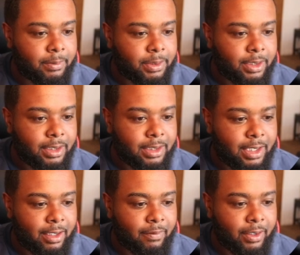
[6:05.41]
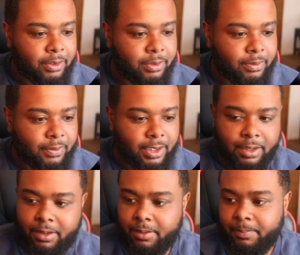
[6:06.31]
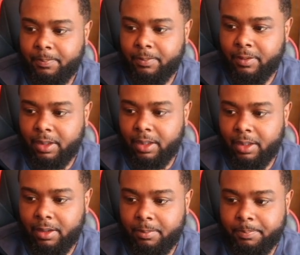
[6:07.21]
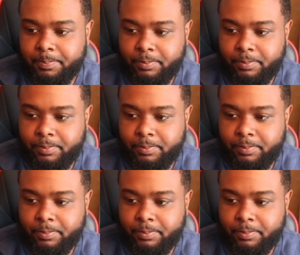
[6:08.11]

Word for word: still inside of our use effect um,